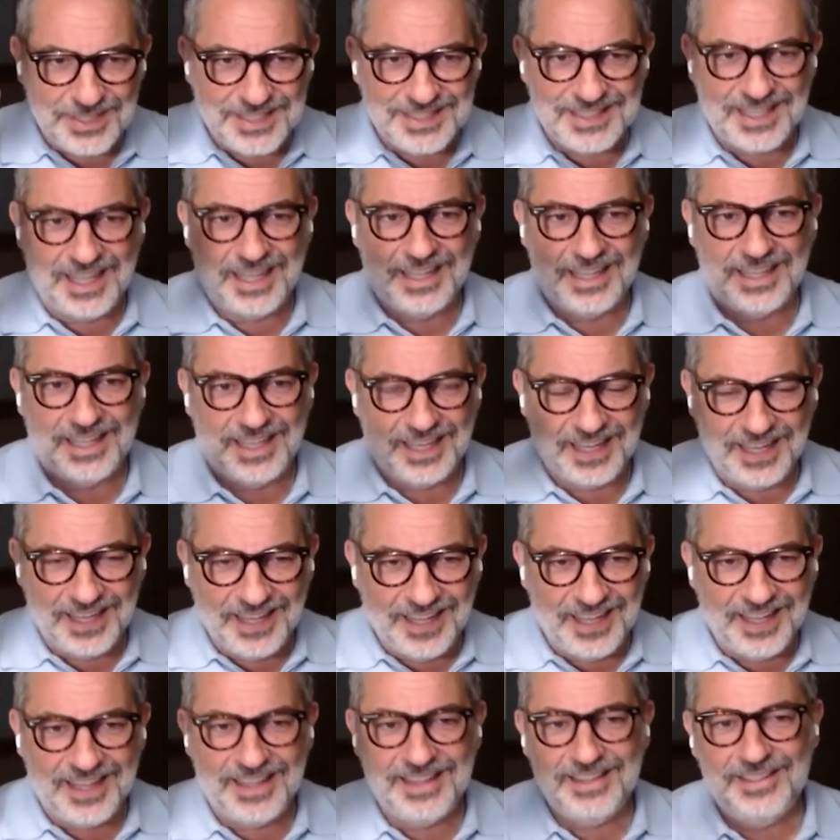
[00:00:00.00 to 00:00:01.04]
with selling.
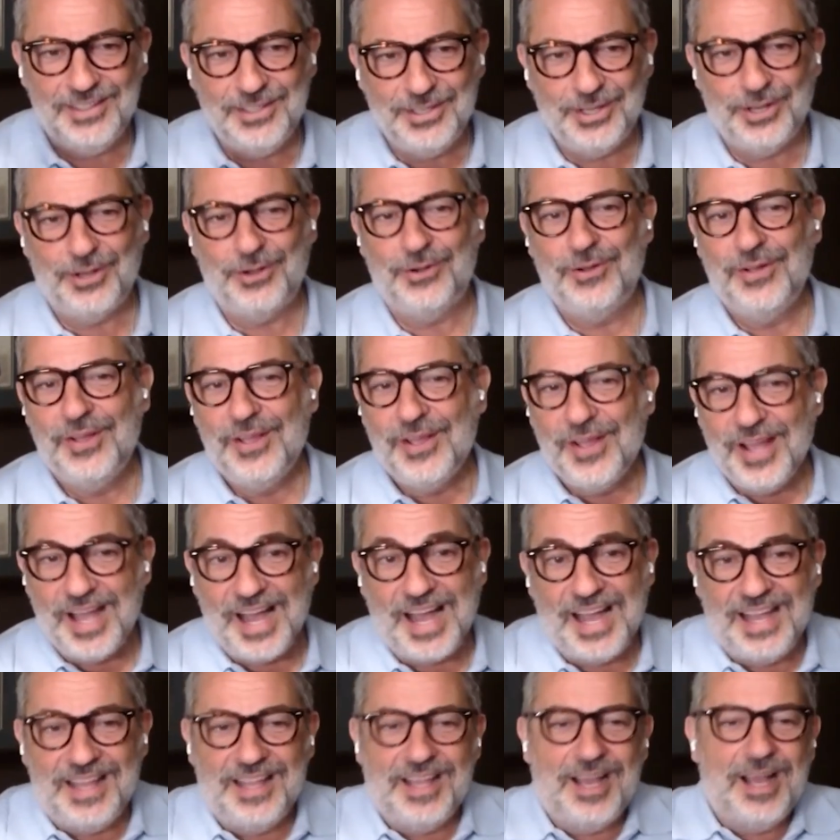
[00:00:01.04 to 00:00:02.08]
And,
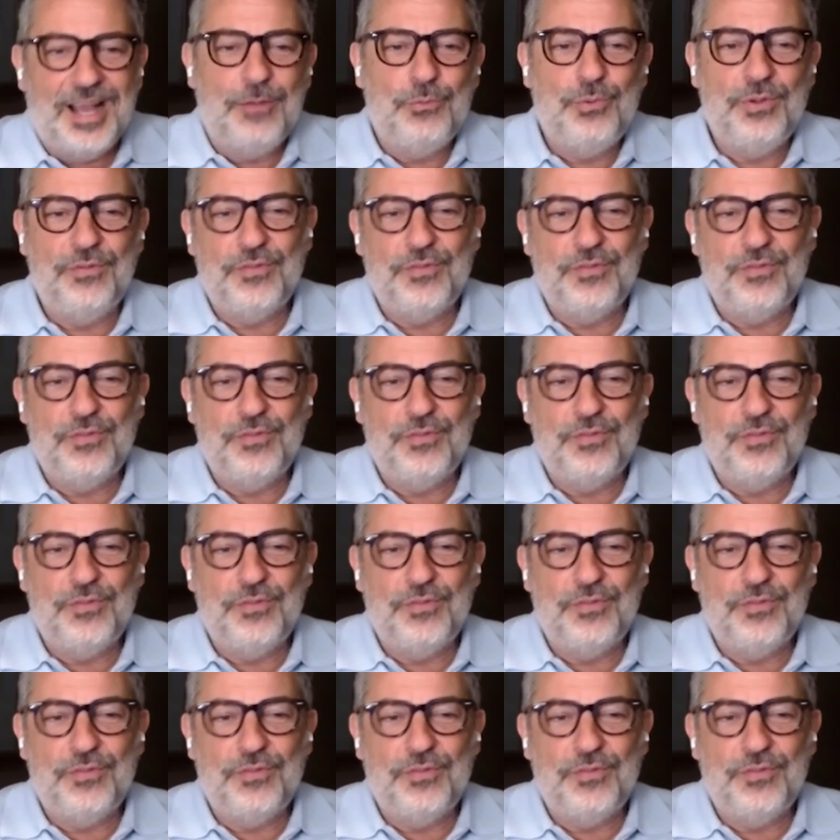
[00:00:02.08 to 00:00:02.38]
I